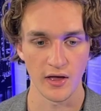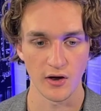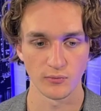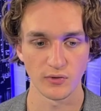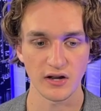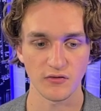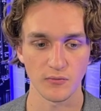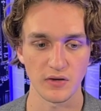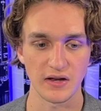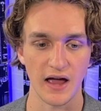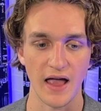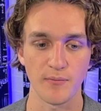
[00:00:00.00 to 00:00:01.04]
reading from
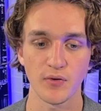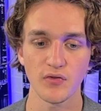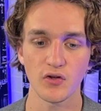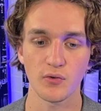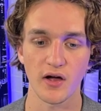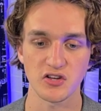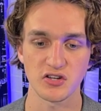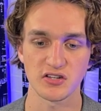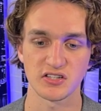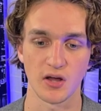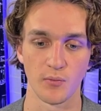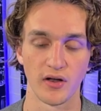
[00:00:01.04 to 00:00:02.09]
media, I put the question to
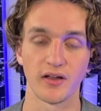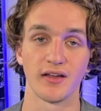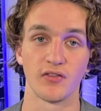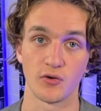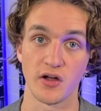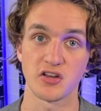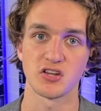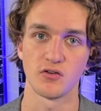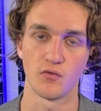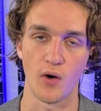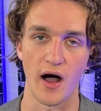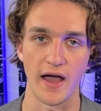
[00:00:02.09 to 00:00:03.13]
someone, again, the question
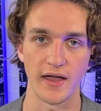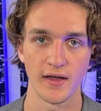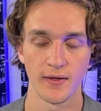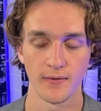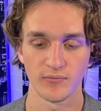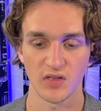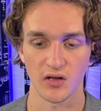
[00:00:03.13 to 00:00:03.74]
of why Tucker